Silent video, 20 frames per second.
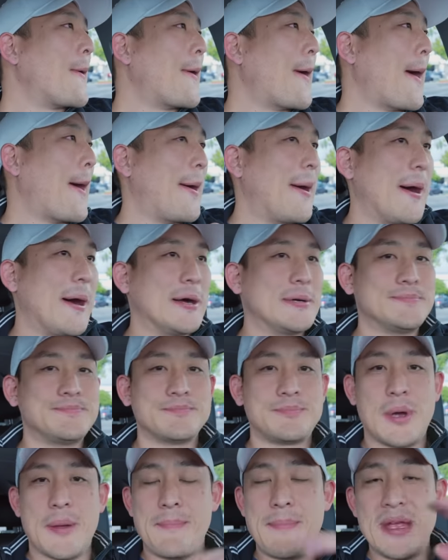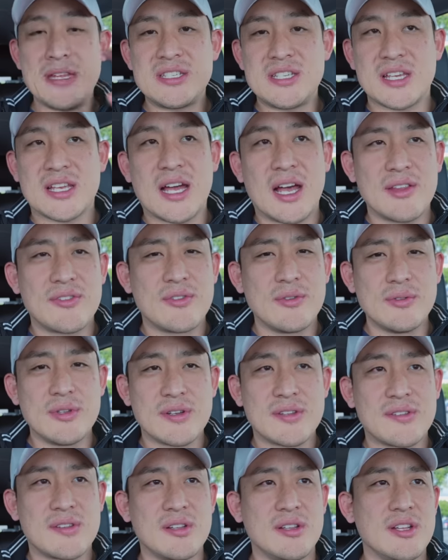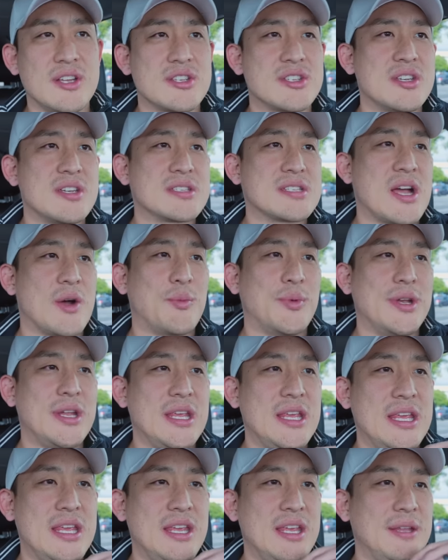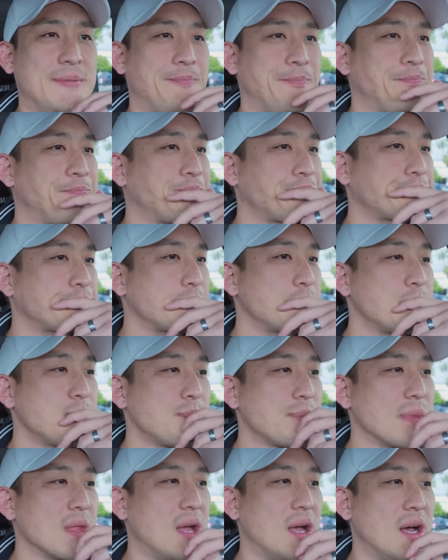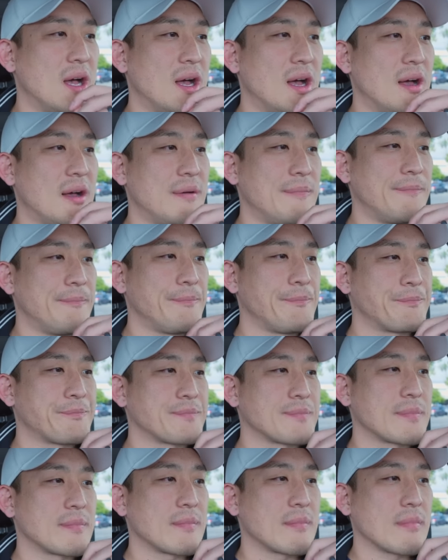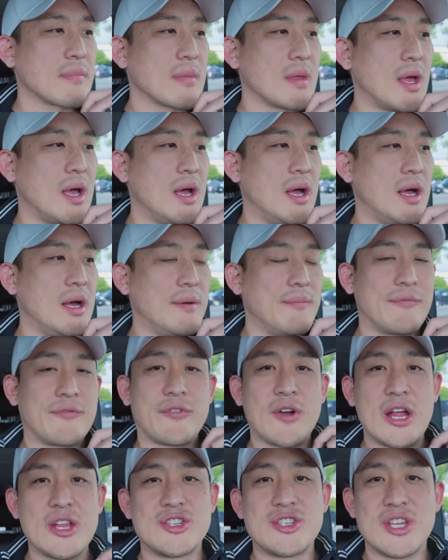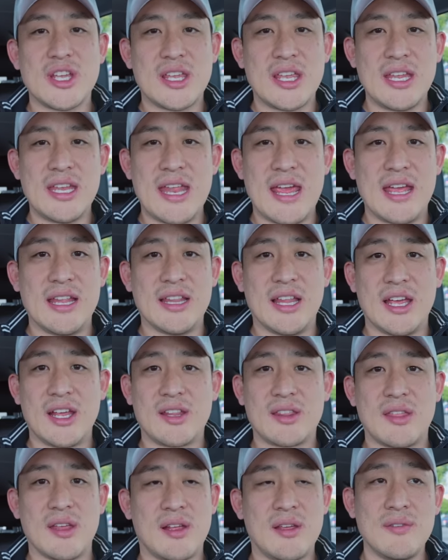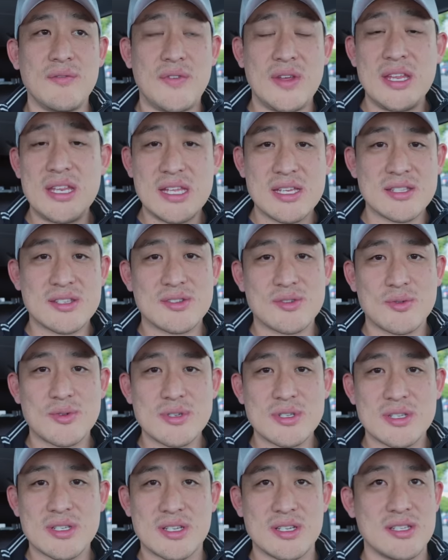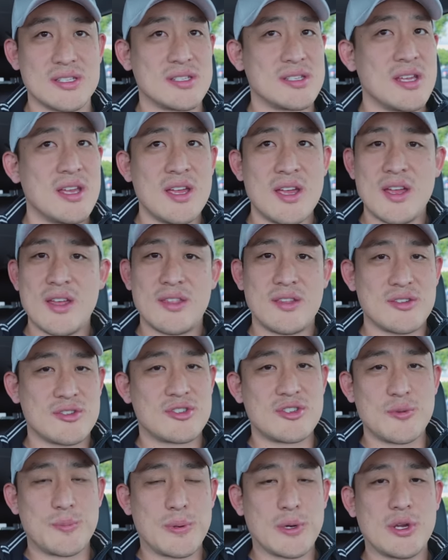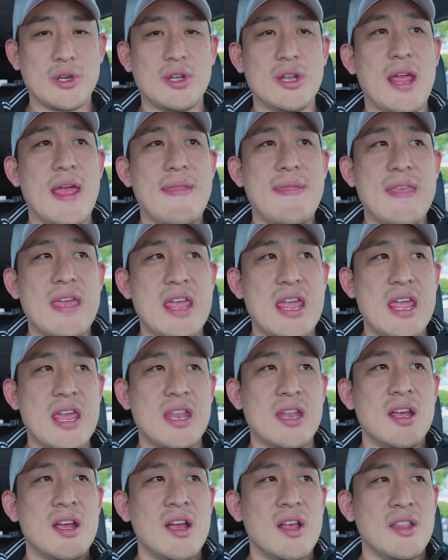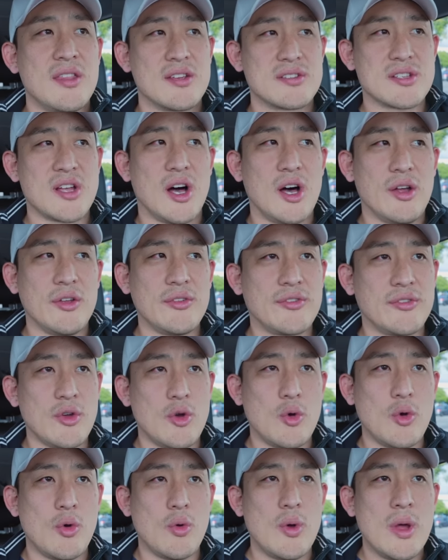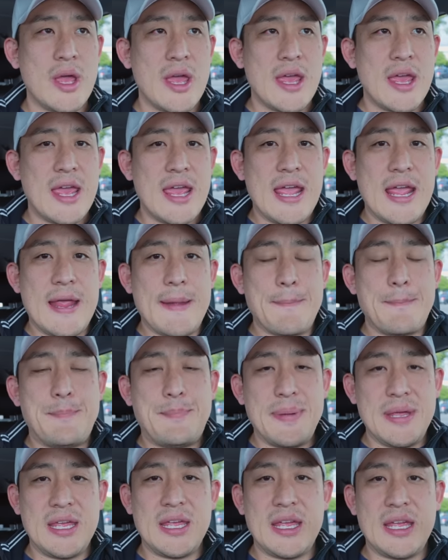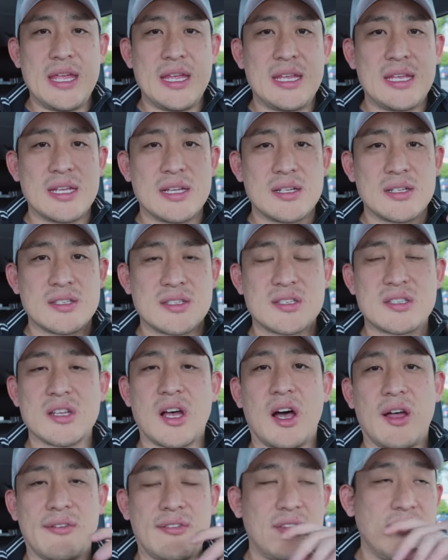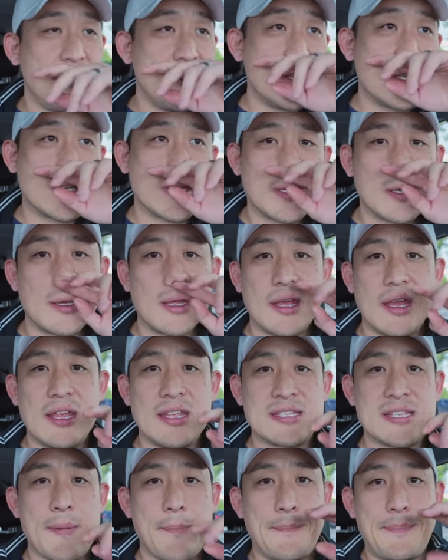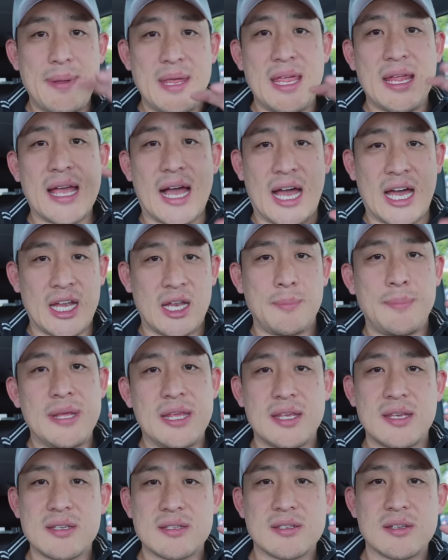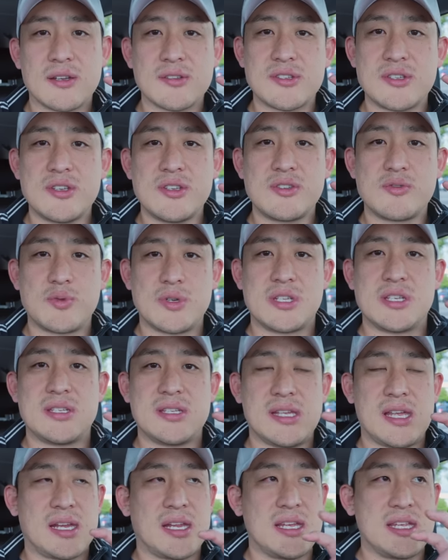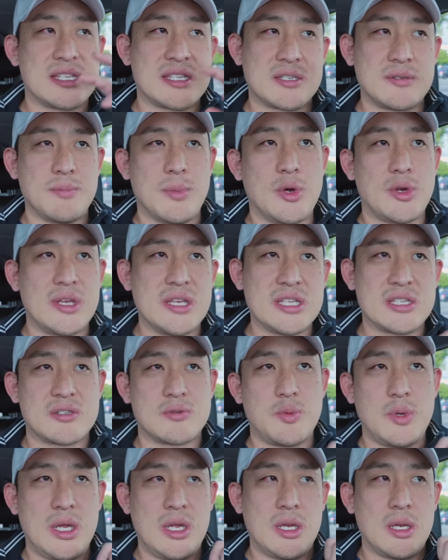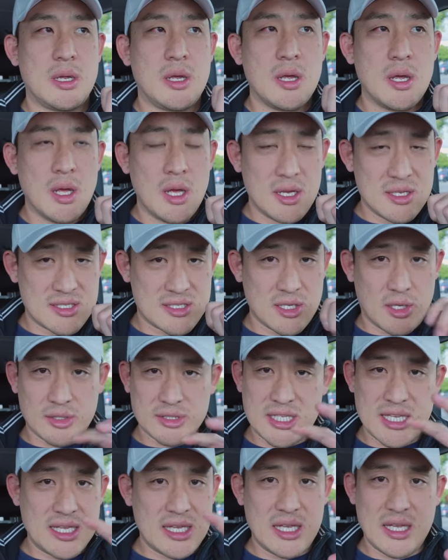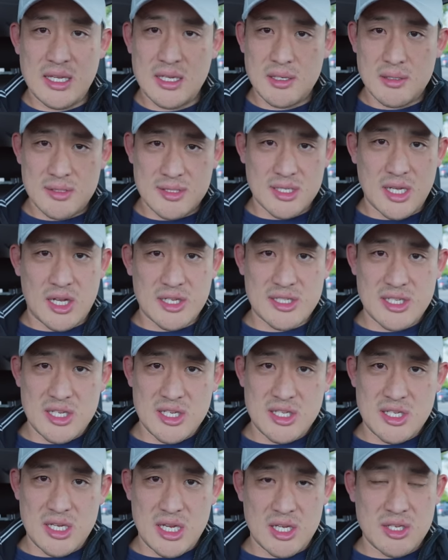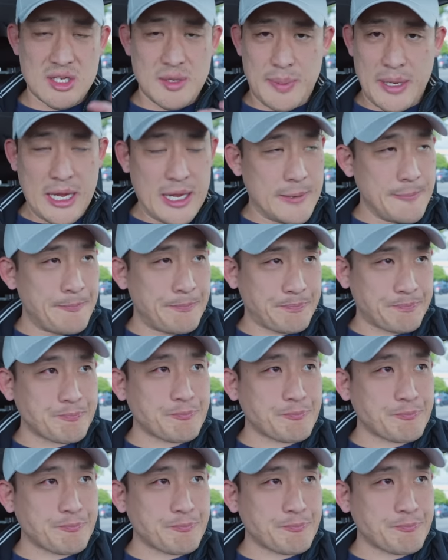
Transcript: But menchikatsu looks delicious. I want to eat fried chicken at like the convenience stores because they're super good. And then there's also a big sausage. It's a big arabiki sausage, which is like a smoky, sweet, salty sausage in Japan,